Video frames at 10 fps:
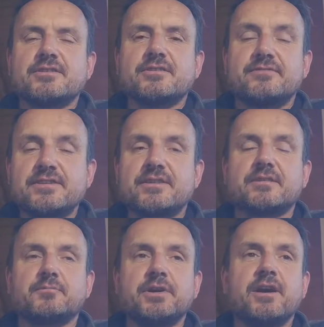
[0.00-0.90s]
to visit,
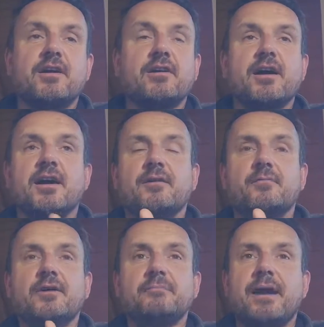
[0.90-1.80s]

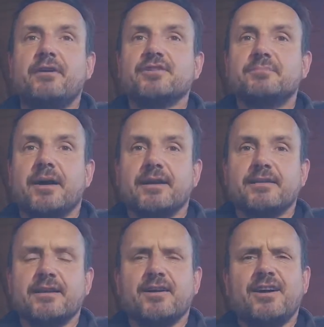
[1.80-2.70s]
we're embarrassed by it.
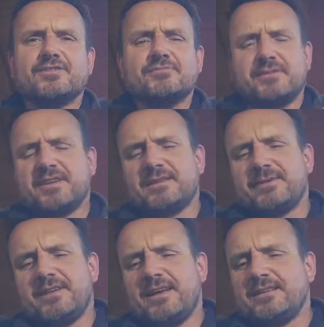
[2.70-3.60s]
Like, oh, I shouldn't be thinking
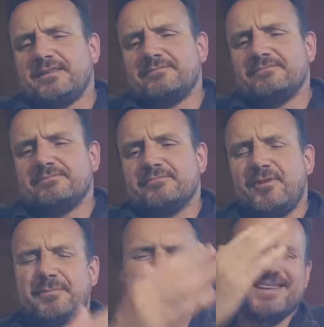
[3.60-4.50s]
about that. Why
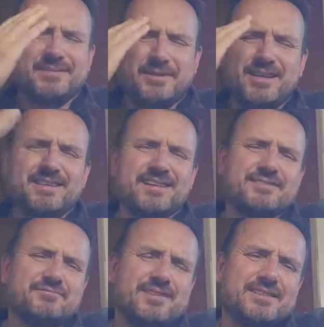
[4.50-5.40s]
am I thinking about that?
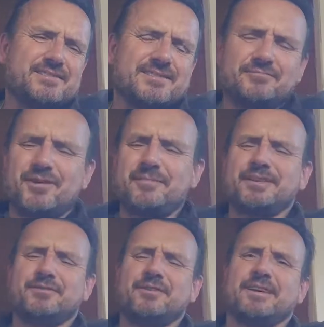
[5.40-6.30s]
That's what am I
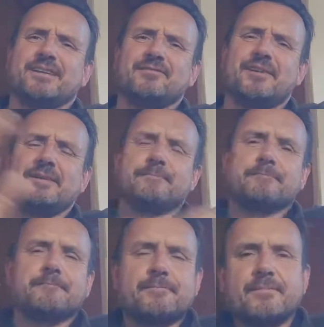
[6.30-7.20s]
doing? Right?
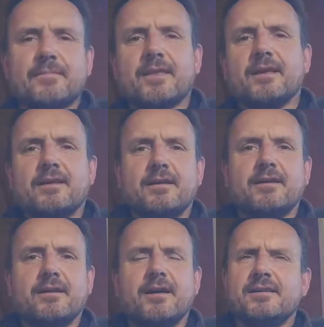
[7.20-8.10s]

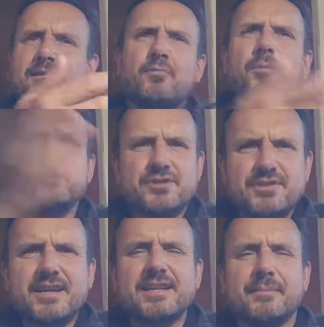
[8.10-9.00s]
What were you just
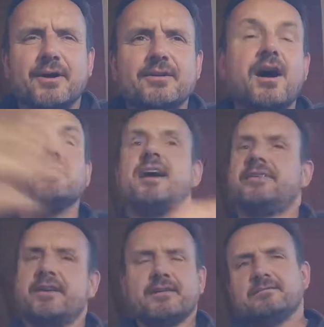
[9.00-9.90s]
thinking about? Oh,
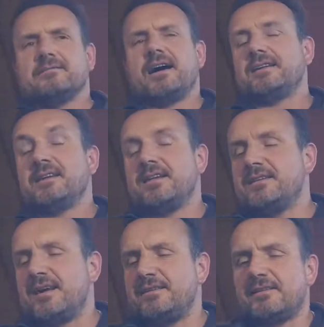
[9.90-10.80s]
nothing.
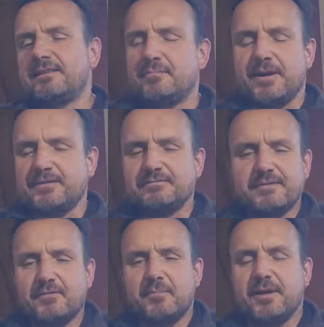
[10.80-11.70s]
No. Never mind.
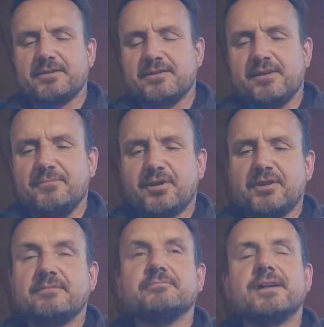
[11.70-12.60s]
Never mind. You know, I'm not going
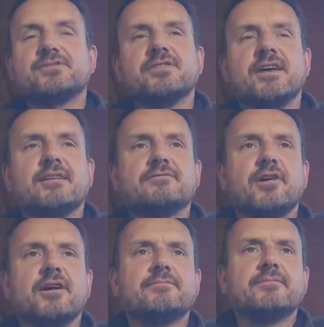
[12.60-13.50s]
to mention that. Right?